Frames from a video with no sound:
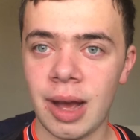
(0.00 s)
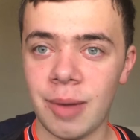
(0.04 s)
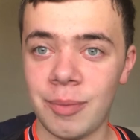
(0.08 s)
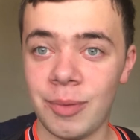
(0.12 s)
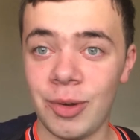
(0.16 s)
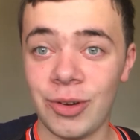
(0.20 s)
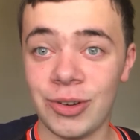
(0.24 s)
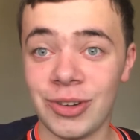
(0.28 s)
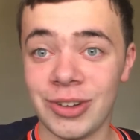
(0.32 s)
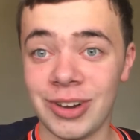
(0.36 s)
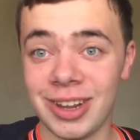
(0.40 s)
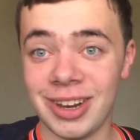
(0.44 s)
I'm
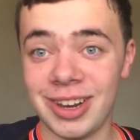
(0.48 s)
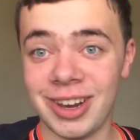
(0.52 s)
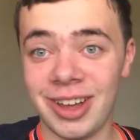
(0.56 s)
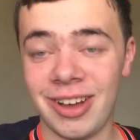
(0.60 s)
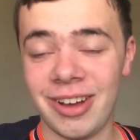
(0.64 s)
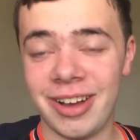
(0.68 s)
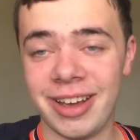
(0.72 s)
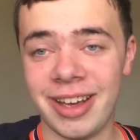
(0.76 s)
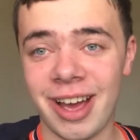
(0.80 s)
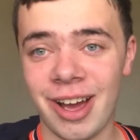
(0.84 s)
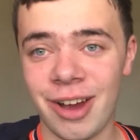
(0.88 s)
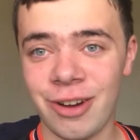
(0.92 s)
not gonna
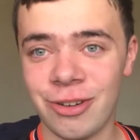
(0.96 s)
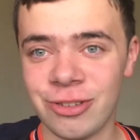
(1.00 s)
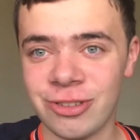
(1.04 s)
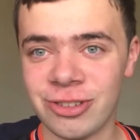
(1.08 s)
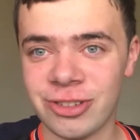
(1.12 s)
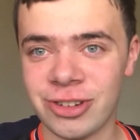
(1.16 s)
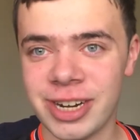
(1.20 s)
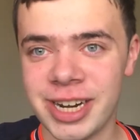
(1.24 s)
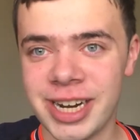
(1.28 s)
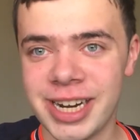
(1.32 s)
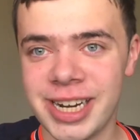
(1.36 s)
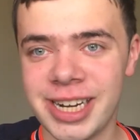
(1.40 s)
lie, I
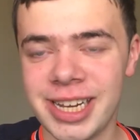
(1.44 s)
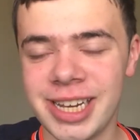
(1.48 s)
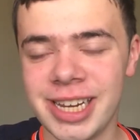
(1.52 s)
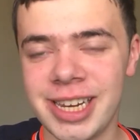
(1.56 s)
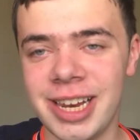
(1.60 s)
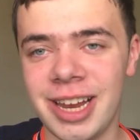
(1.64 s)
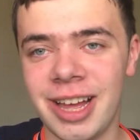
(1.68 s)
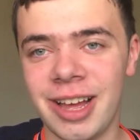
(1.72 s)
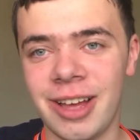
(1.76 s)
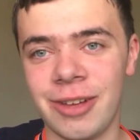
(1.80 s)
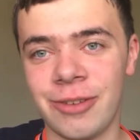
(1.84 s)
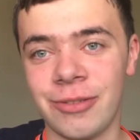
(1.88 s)
really
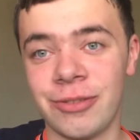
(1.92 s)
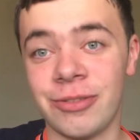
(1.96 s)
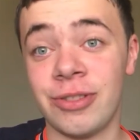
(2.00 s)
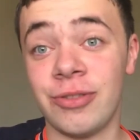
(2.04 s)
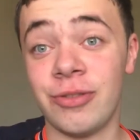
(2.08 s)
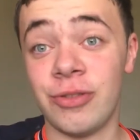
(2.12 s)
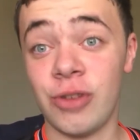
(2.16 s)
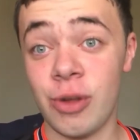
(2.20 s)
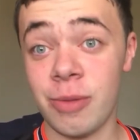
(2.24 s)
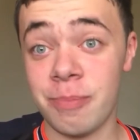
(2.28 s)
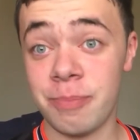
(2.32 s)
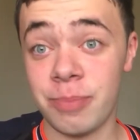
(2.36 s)
love
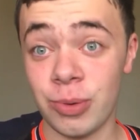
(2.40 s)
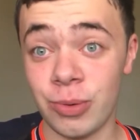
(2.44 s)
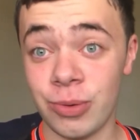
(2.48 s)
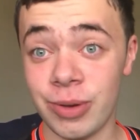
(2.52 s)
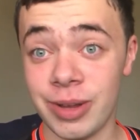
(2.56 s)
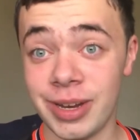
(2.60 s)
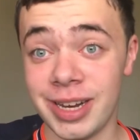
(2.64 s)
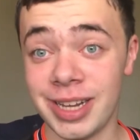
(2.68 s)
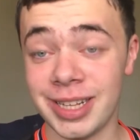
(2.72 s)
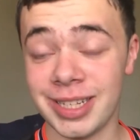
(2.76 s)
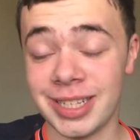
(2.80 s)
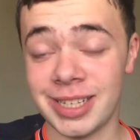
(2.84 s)
football
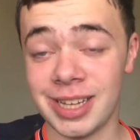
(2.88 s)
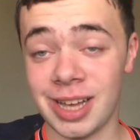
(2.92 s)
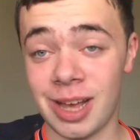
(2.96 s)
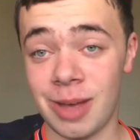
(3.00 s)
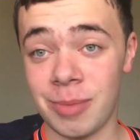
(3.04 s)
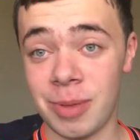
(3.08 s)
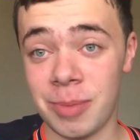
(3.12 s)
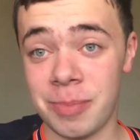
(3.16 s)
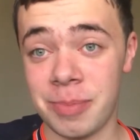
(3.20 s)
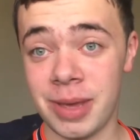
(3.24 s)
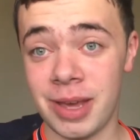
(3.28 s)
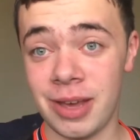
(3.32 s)
in this
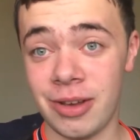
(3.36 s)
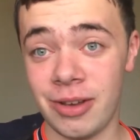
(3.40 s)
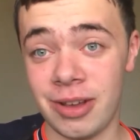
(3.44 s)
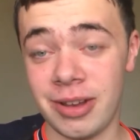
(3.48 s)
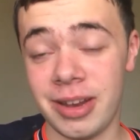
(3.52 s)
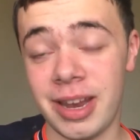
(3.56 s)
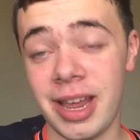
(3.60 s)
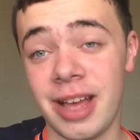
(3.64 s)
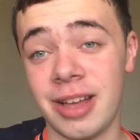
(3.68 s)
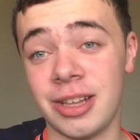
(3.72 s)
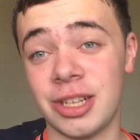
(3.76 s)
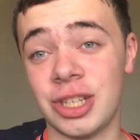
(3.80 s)
time of
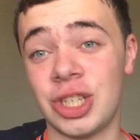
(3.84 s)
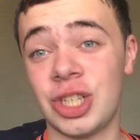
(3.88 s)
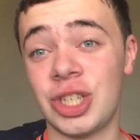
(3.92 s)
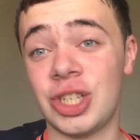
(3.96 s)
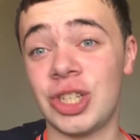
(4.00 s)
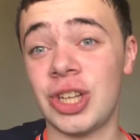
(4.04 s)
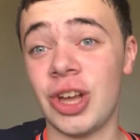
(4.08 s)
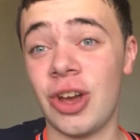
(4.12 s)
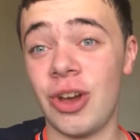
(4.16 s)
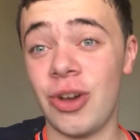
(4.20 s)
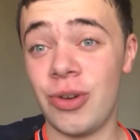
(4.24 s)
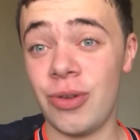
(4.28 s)
period. There are
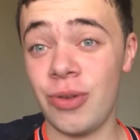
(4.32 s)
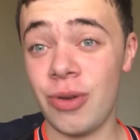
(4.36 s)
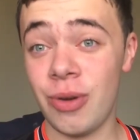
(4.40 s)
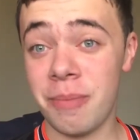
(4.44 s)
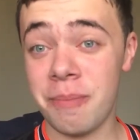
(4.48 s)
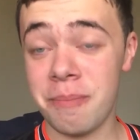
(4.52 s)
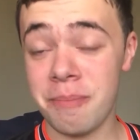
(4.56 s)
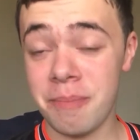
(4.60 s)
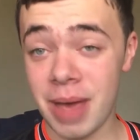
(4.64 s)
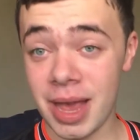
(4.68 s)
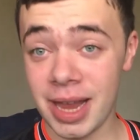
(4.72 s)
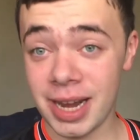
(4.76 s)
so
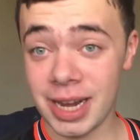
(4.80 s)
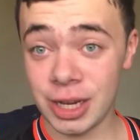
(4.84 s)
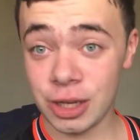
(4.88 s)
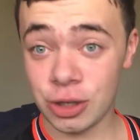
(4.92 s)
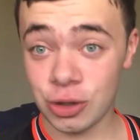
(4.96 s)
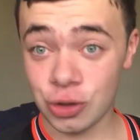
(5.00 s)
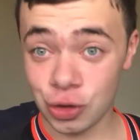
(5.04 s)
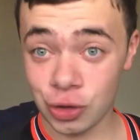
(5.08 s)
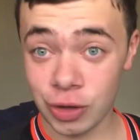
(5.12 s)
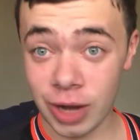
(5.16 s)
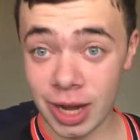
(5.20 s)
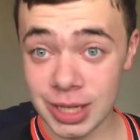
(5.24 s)
many
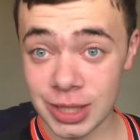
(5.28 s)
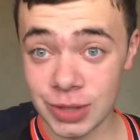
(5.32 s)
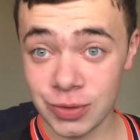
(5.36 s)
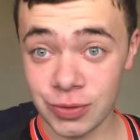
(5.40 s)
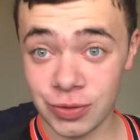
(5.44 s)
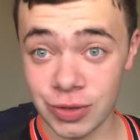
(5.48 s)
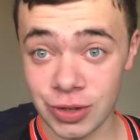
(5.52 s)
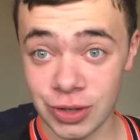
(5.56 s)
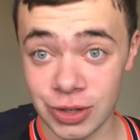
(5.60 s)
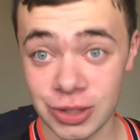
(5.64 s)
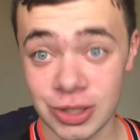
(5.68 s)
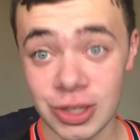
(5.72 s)

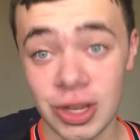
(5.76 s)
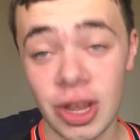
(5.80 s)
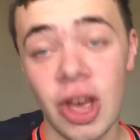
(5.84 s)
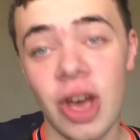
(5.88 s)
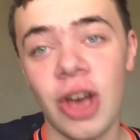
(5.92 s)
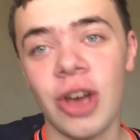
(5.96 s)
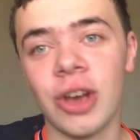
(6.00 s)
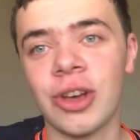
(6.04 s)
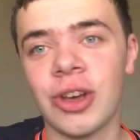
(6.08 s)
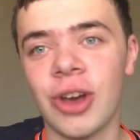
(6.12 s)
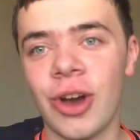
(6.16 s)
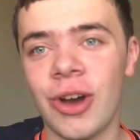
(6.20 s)
transfers
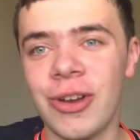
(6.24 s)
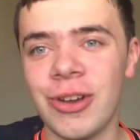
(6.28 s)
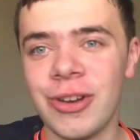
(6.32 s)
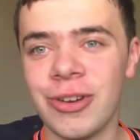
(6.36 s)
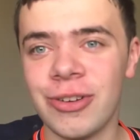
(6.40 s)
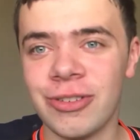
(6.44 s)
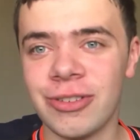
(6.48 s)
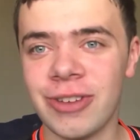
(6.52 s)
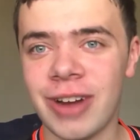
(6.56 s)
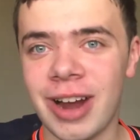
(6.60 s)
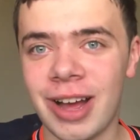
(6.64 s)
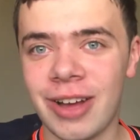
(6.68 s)

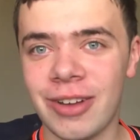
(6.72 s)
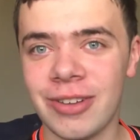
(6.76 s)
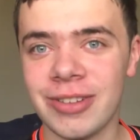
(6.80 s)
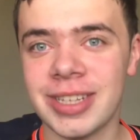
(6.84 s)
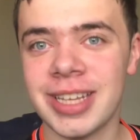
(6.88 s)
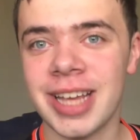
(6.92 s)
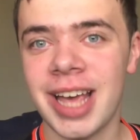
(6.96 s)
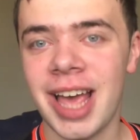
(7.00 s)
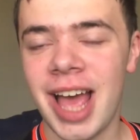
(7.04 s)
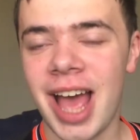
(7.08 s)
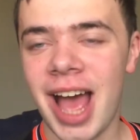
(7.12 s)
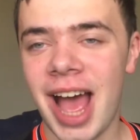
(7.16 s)
going
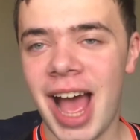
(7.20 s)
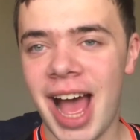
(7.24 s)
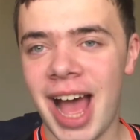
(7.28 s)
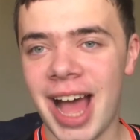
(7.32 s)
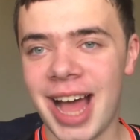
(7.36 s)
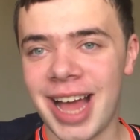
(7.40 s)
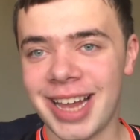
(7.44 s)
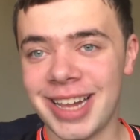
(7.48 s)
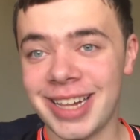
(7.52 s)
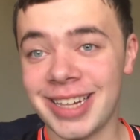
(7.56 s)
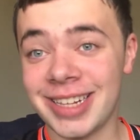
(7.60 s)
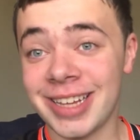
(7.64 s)
around
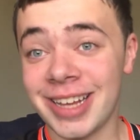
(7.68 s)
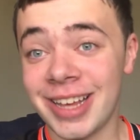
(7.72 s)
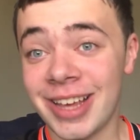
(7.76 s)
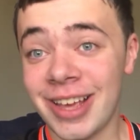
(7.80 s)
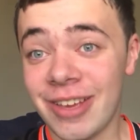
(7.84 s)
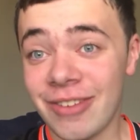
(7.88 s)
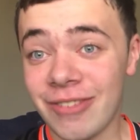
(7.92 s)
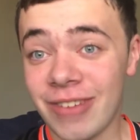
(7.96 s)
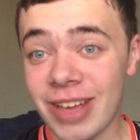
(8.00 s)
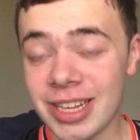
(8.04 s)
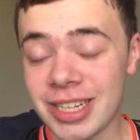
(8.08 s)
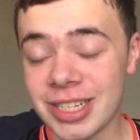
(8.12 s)
and
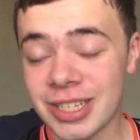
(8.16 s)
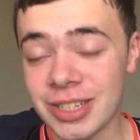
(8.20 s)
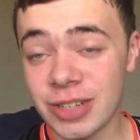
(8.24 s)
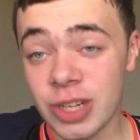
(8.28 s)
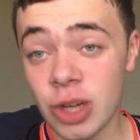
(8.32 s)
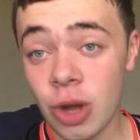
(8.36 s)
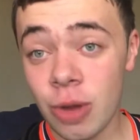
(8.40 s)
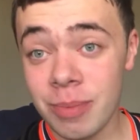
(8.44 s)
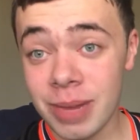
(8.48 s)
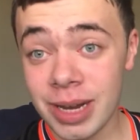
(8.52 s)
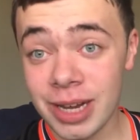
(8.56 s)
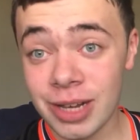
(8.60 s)
there's
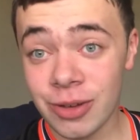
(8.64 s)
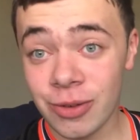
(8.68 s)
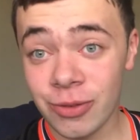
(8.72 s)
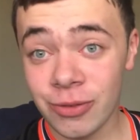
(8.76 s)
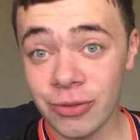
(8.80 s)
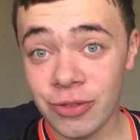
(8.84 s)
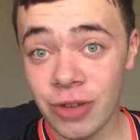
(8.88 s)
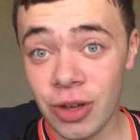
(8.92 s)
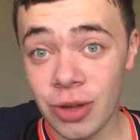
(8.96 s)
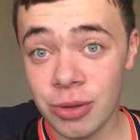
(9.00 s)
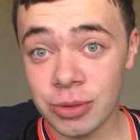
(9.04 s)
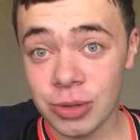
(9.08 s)
so many
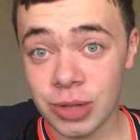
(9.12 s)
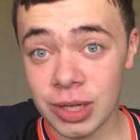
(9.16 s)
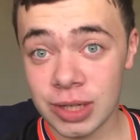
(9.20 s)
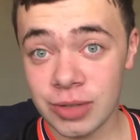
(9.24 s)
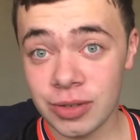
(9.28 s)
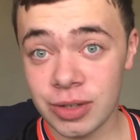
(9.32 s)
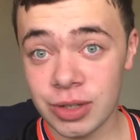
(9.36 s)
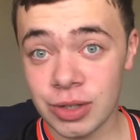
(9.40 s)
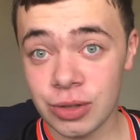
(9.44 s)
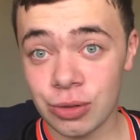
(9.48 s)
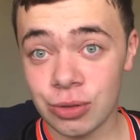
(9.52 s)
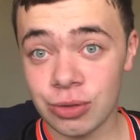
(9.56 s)
confirmed
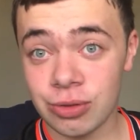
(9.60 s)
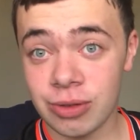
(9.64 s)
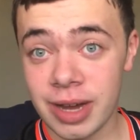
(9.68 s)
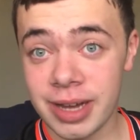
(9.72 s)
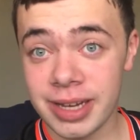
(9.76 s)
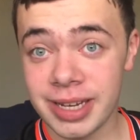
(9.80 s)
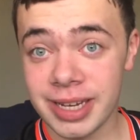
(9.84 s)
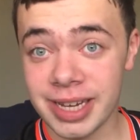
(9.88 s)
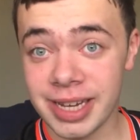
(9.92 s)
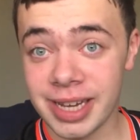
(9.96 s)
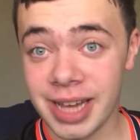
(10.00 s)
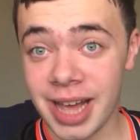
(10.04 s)
transfers
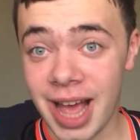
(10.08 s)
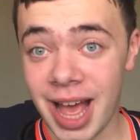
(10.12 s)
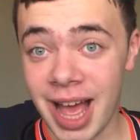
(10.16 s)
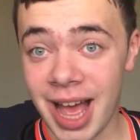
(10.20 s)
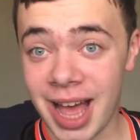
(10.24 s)
already.